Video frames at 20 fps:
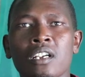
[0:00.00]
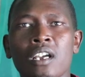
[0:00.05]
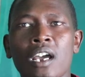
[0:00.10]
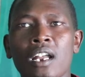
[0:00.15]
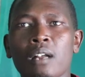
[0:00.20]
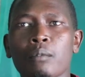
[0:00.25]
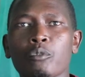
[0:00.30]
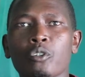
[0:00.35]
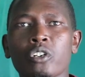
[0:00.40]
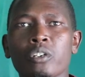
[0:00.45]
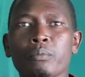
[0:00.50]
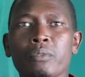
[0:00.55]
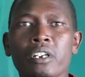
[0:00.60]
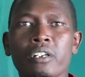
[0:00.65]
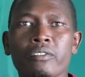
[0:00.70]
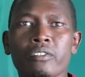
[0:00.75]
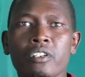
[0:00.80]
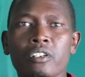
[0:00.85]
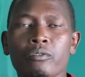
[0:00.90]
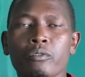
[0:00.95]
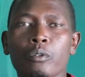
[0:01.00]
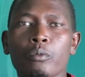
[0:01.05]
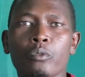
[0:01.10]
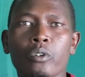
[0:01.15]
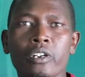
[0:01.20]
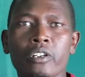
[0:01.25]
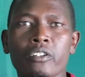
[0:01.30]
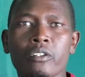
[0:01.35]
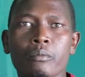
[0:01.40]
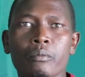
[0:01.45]
and I'm not benefiting from
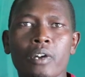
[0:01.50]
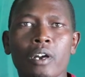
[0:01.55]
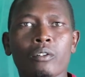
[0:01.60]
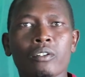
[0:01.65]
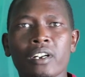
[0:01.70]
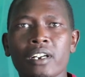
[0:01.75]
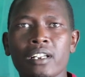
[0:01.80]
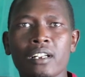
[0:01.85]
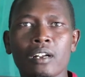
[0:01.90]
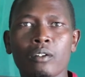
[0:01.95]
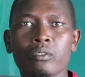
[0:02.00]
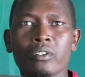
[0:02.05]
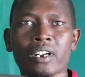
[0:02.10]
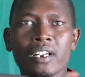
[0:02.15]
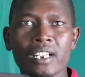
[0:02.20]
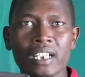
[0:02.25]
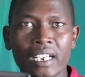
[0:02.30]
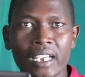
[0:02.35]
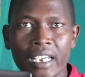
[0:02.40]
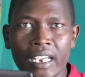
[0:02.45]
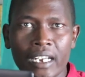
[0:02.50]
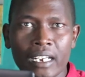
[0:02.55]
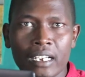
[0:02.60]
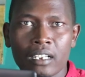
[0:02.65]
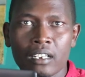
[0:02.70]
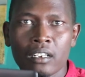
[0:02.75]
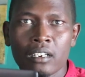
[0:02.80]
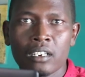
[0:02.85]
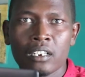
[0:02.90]
tourism? I would rather kill,